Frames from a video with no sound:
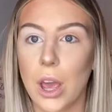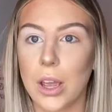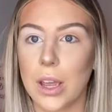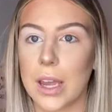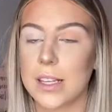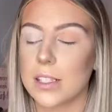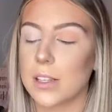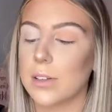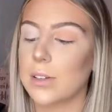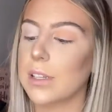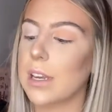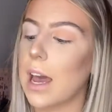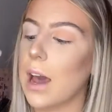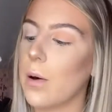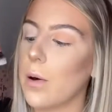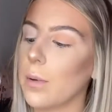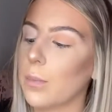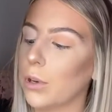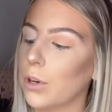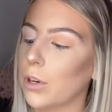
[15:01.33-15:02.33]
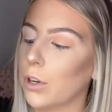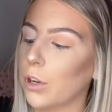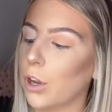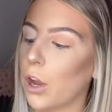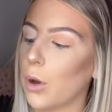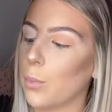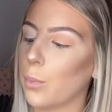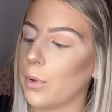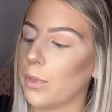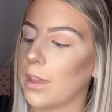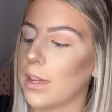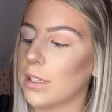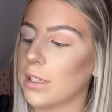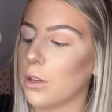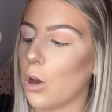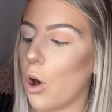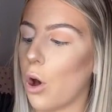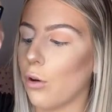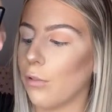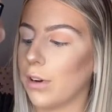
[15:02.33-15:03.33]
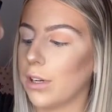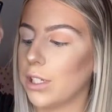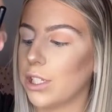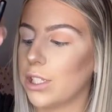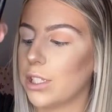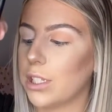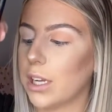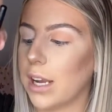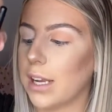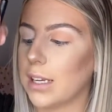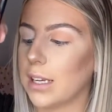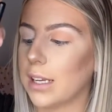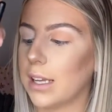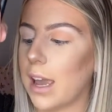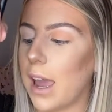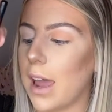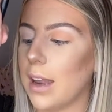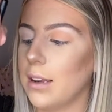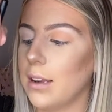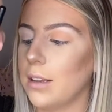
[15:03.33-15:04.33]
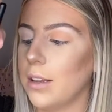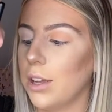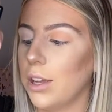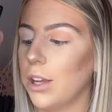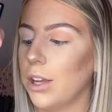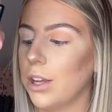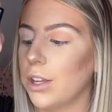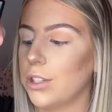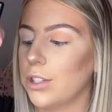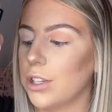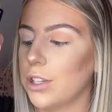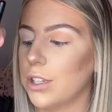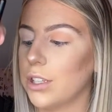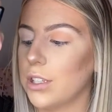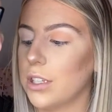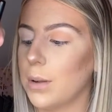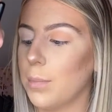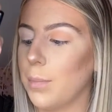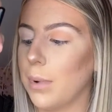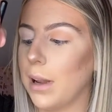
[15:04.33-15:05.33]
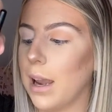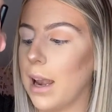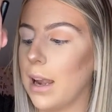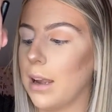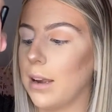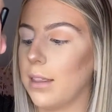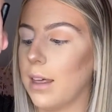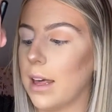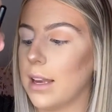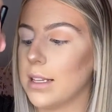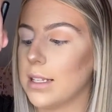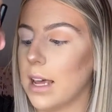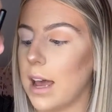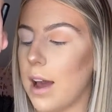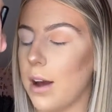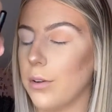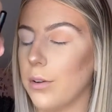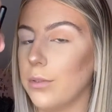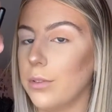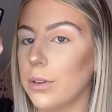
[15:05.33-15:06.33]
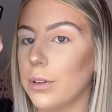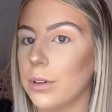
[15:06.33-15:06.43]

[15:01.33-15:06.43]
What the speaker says: Okay, so now I'm going to go in with this orange shade again, just to blend that down.